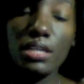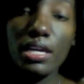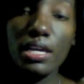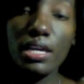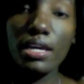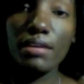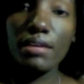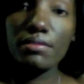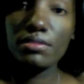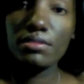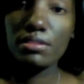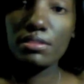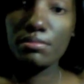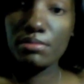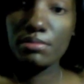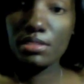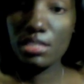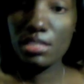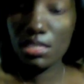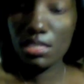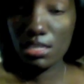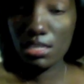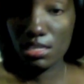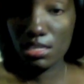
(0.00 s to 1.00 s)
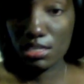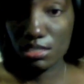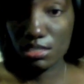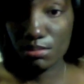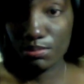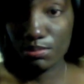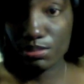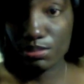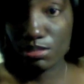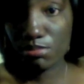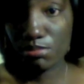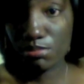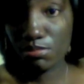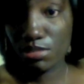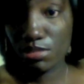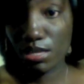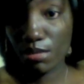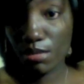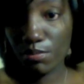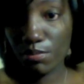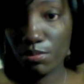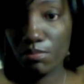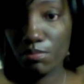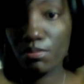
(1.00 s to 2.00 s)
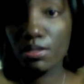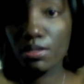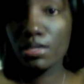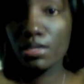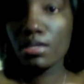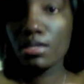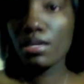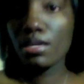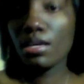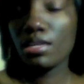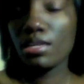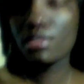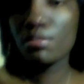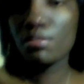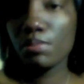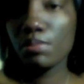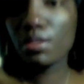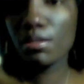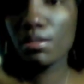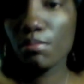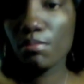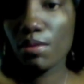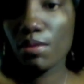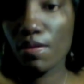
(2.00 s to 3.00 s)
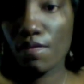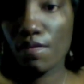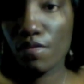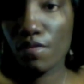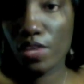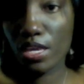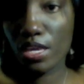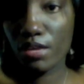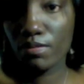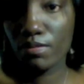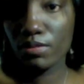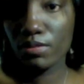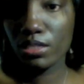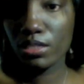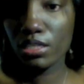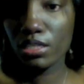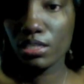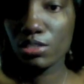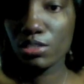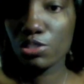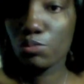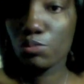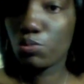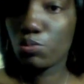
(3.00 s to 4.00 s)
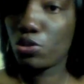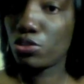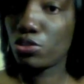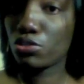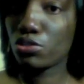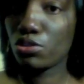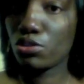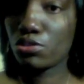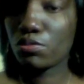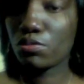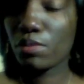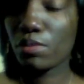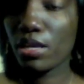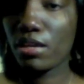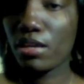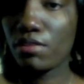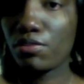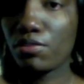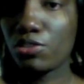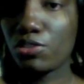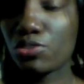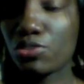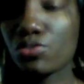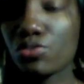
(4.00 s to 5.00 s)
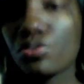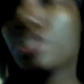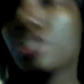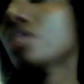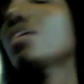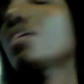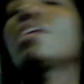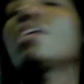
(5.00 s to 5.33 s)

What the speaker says: have some tea, spend some time with my husband and my family, because tomorrow is also my anniversary.